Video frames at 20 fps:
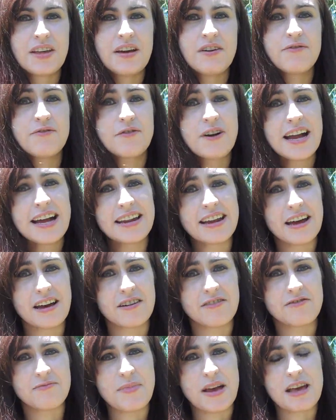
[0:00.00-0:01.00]
afraid
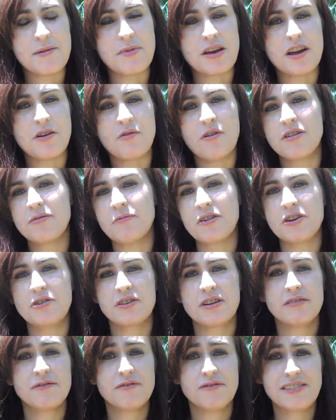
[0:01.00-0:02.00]
of maybe, what you're
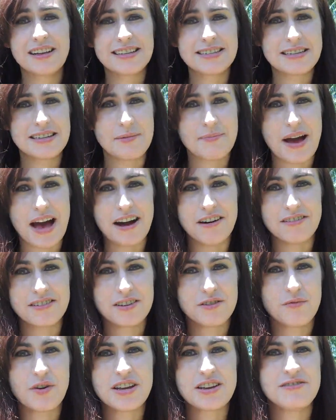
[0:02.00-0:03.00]
conflicted about,
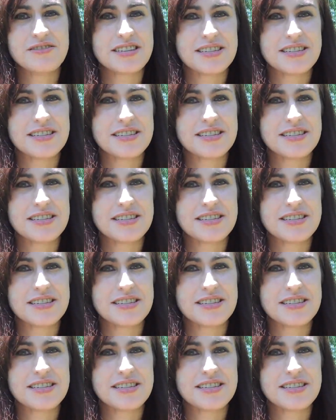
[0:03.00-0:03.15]
what you